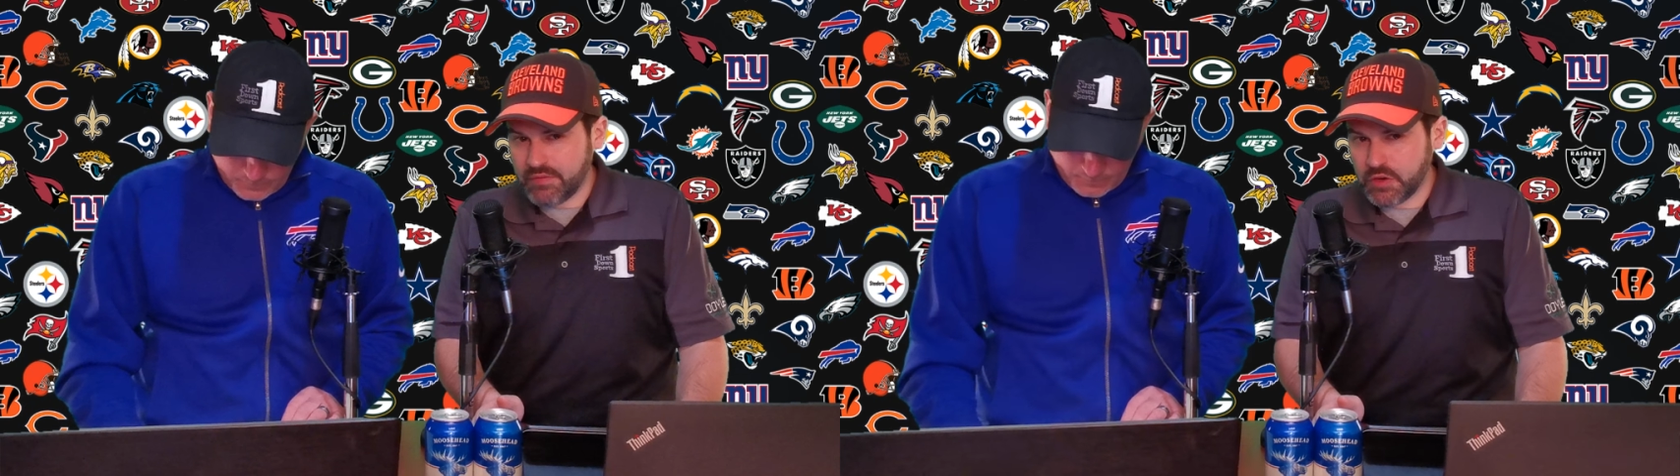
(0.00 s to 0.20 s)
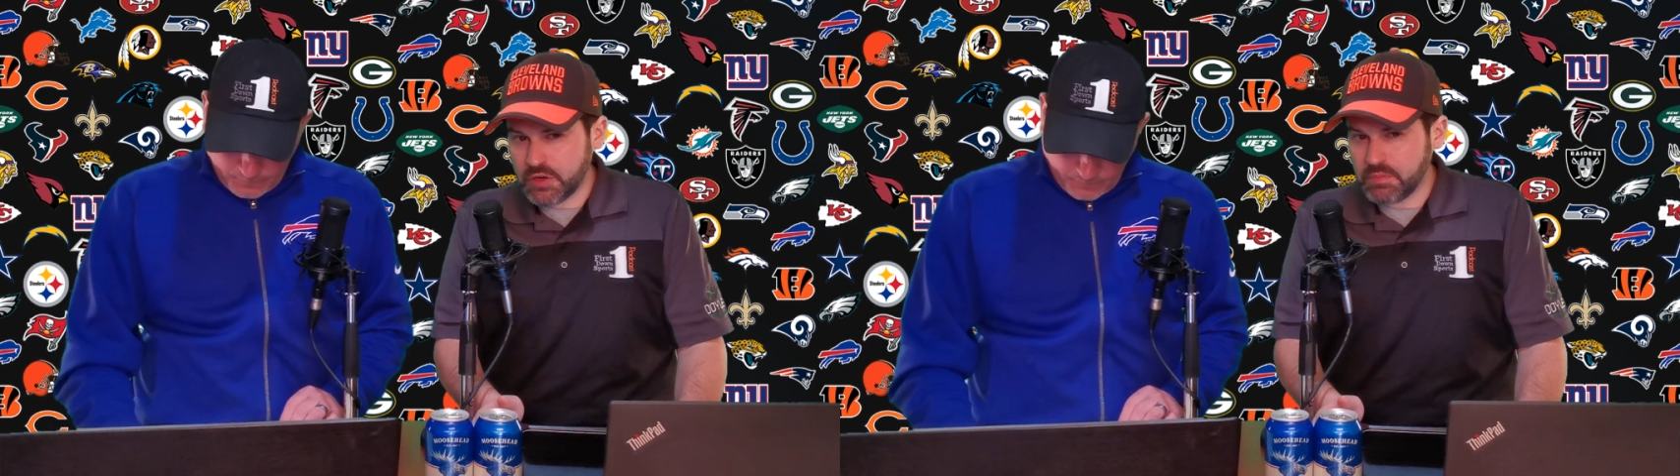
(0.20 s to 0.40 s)

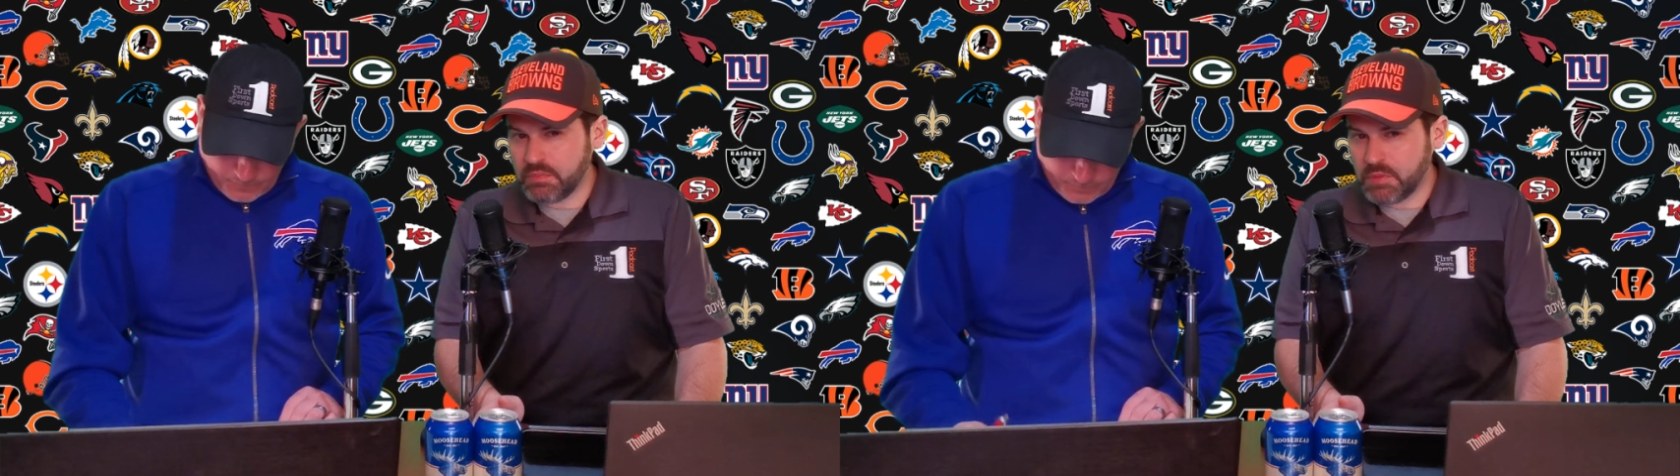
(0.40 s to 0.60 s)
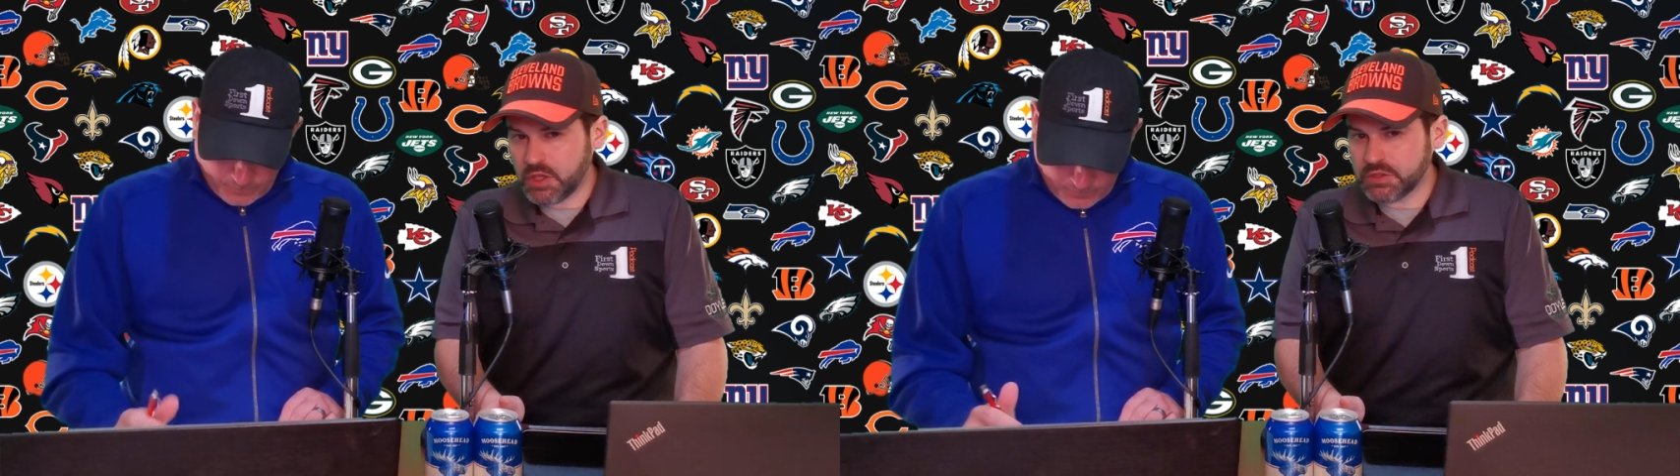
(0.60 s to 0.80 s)
I've heard
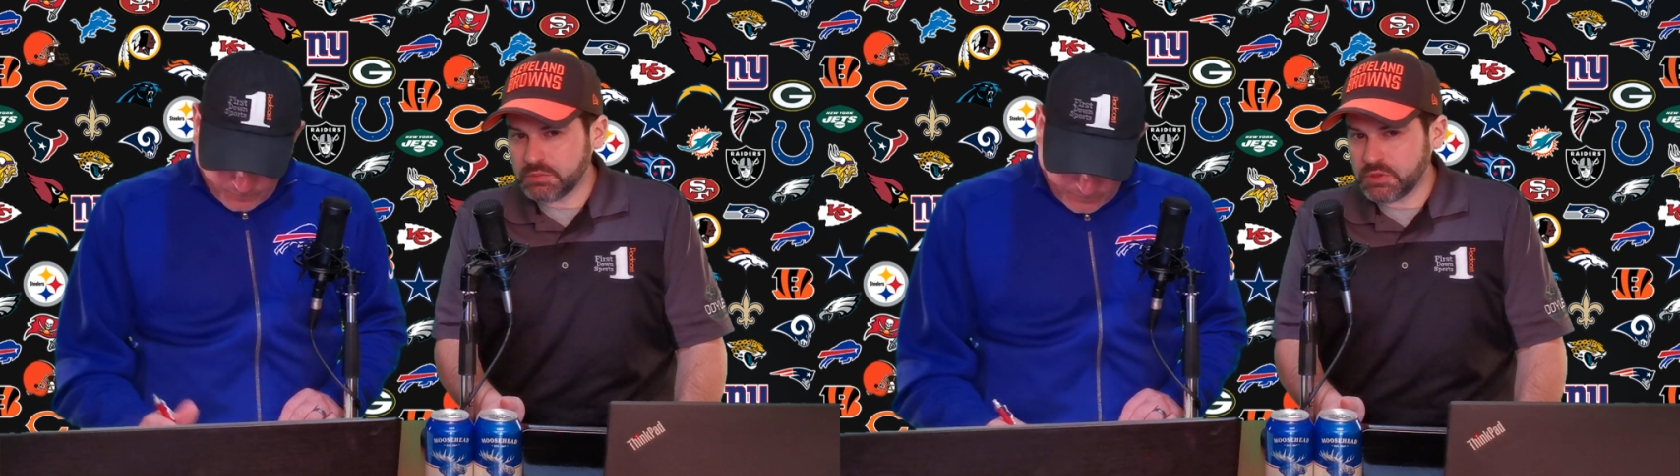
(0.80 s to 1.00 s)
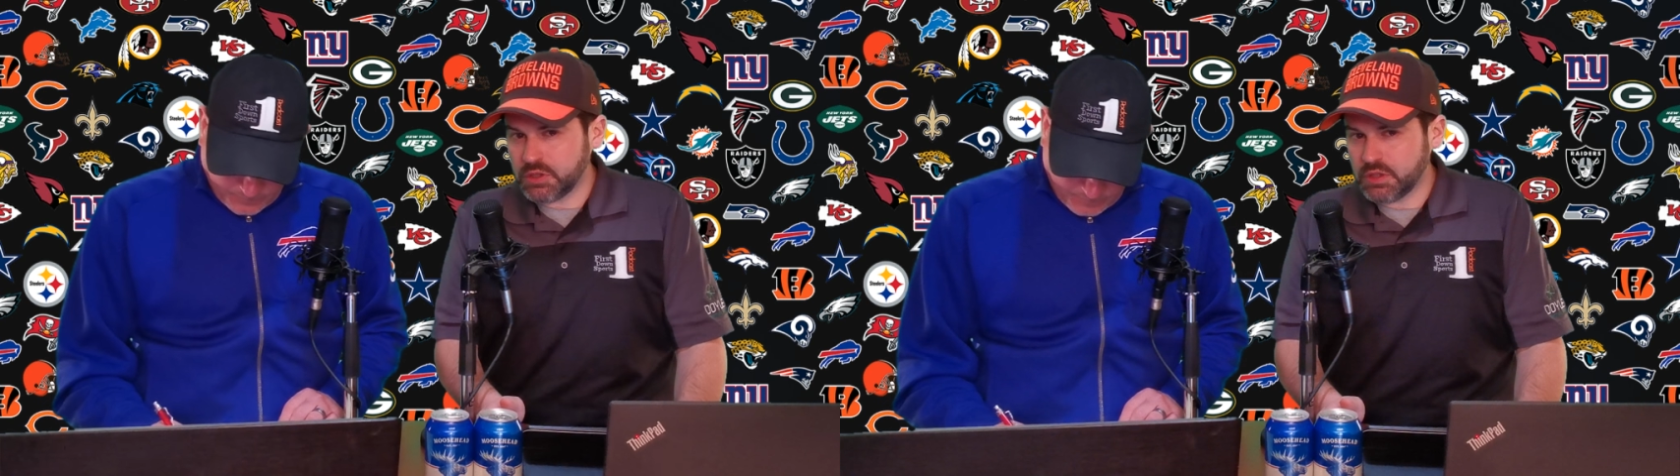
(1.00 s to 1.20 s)

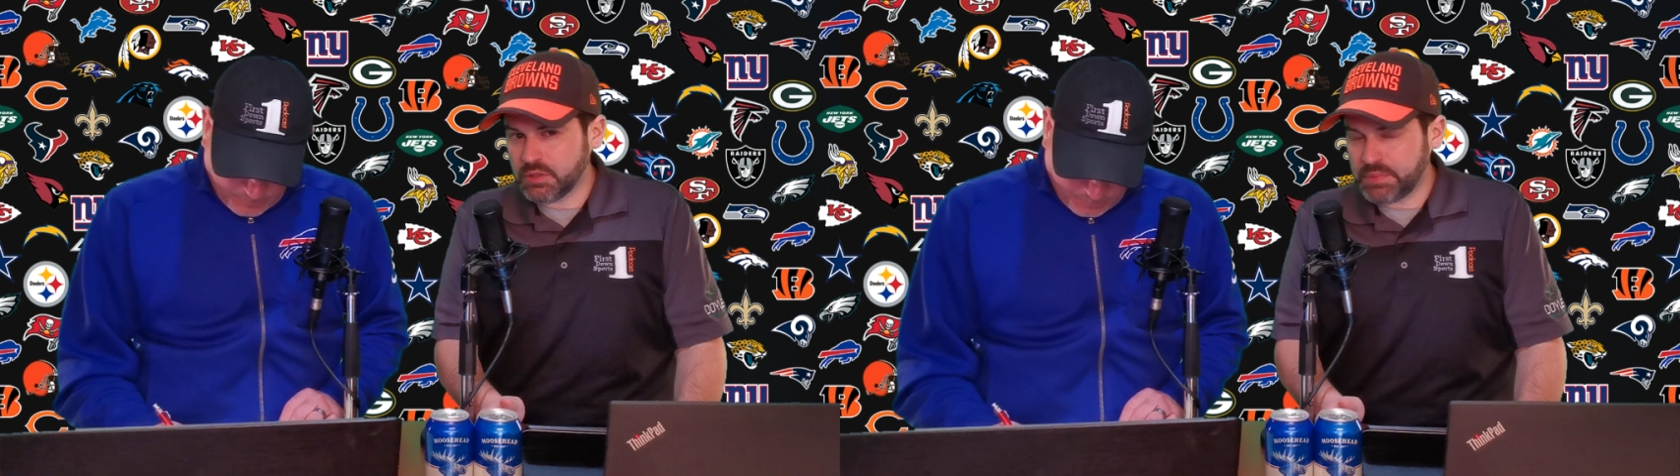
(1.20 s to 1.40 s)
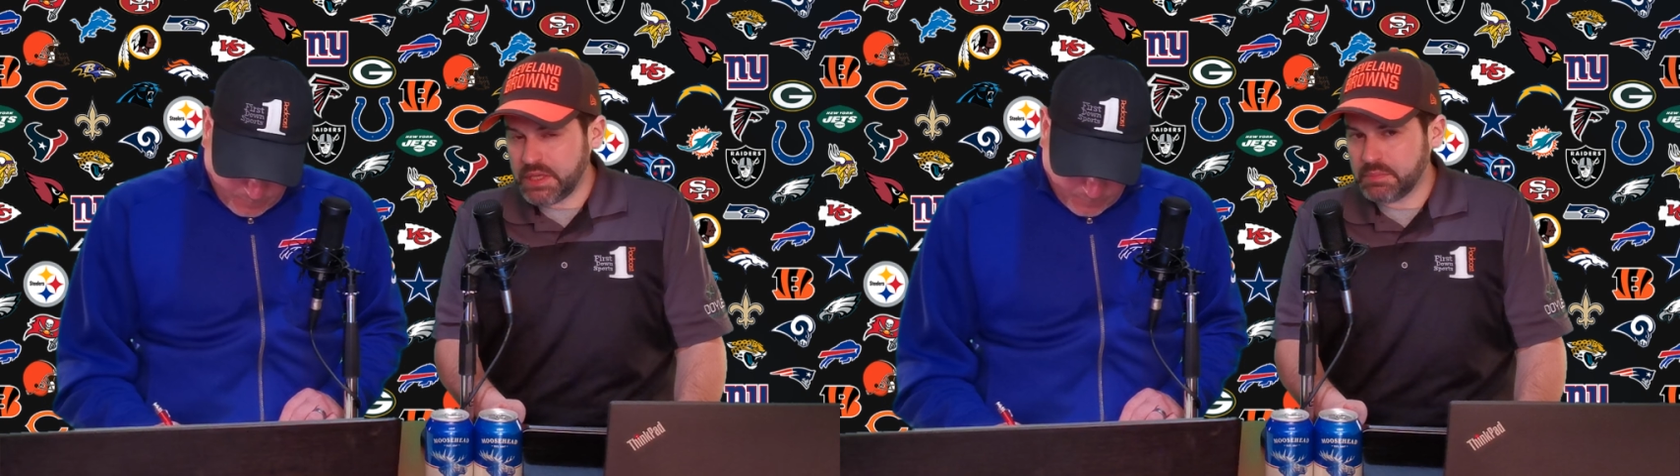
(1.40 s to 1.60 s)

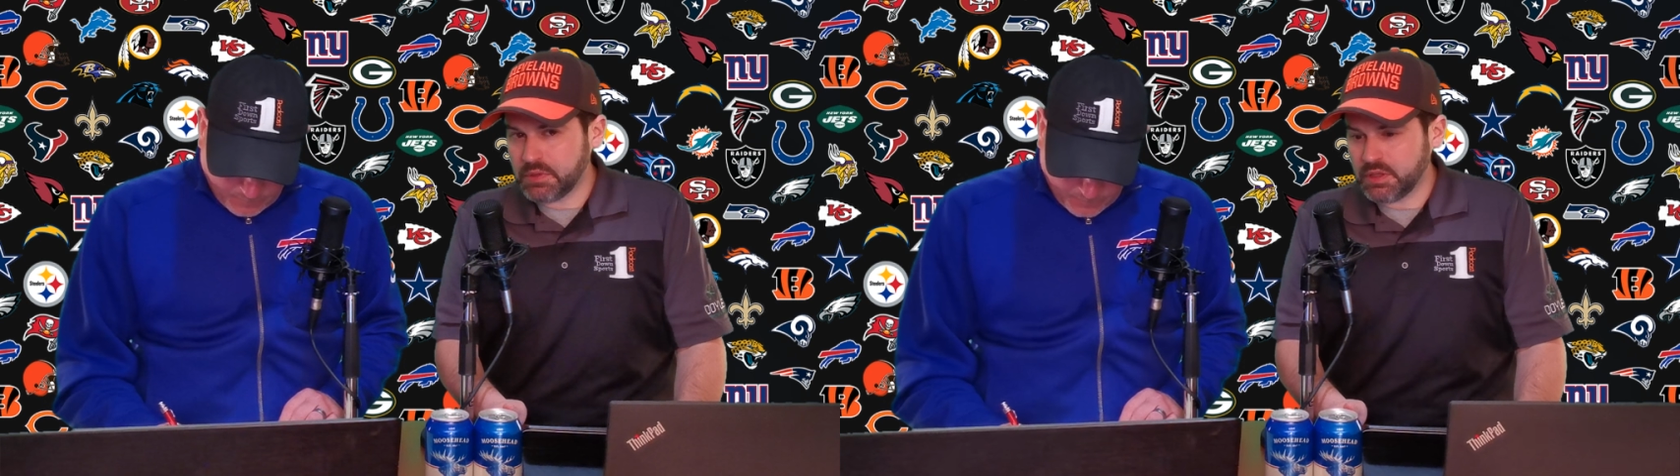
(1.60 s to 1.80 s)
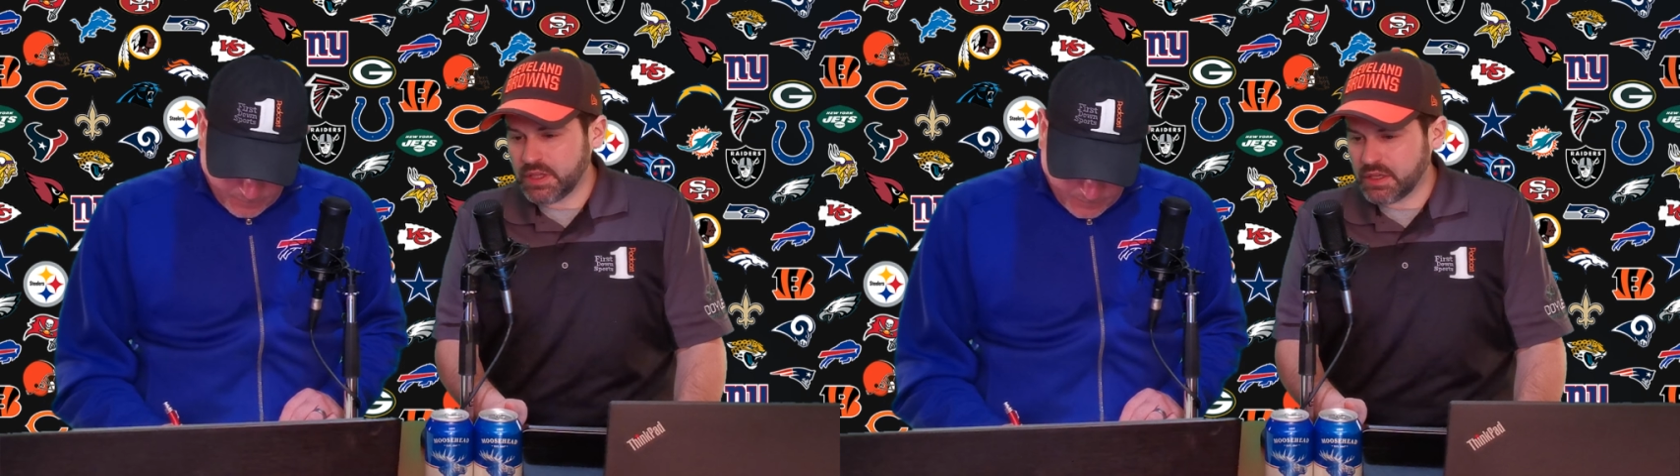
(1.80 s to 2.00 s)
multiple
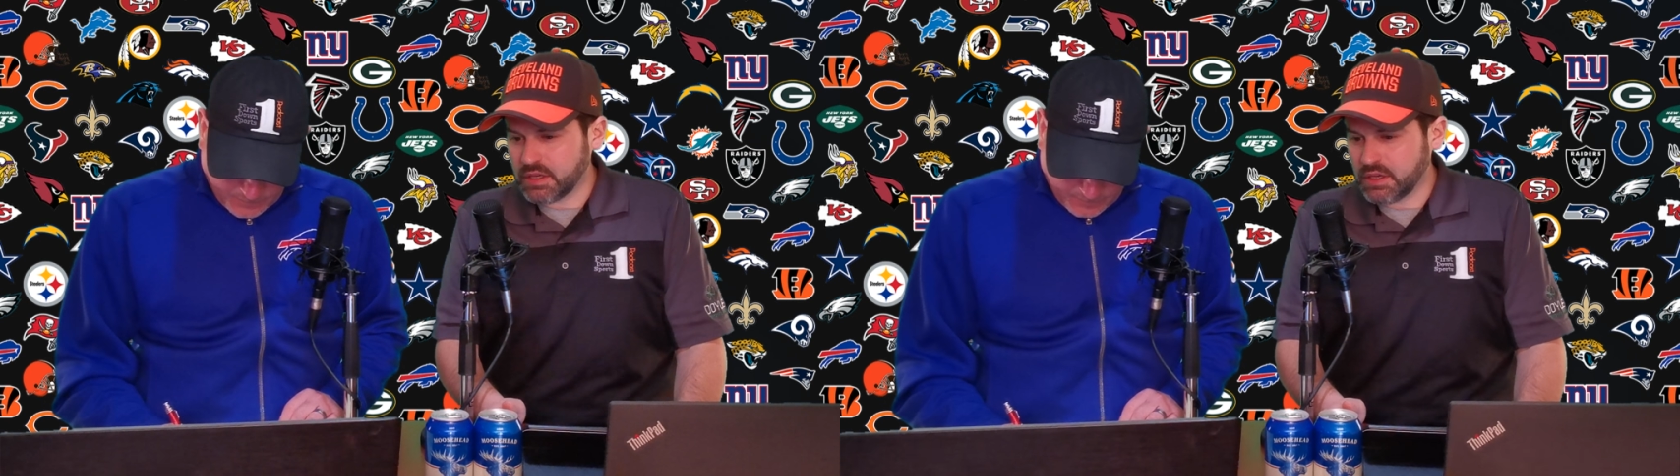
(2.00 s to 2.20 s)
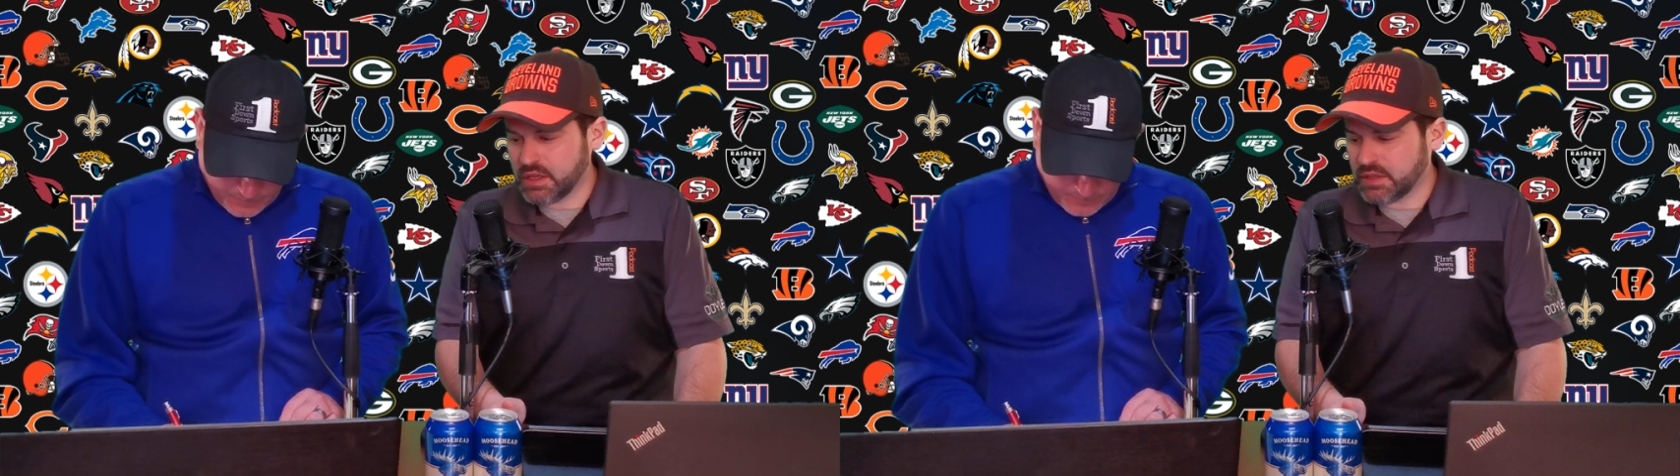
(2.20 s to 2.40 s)
people, like